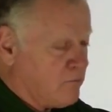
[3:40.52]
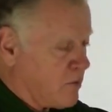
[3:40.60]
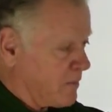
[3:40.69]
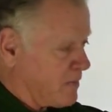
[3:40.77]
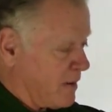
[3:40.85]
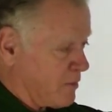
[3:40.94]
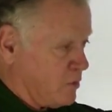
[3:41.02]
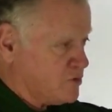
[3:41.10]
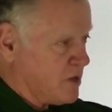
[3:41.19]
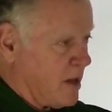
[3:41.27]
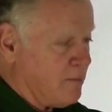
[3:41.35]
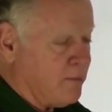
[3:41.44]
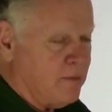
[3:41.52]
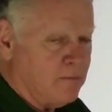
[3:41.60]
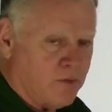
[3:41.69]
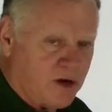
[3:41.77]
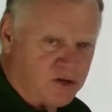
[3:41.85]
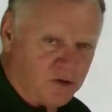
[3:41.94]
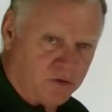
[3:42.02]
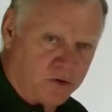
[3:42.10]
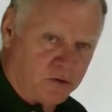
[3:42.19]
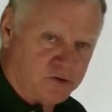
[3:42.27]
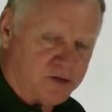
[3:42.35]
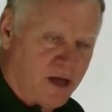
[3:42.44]
Brake pipe goes up, brake
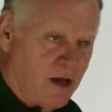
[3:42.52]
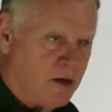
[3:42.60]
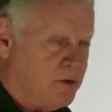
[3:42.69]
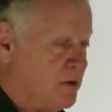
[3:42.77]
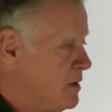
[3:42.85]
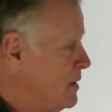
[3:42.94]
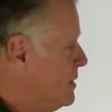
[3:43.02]
cylinder goes down.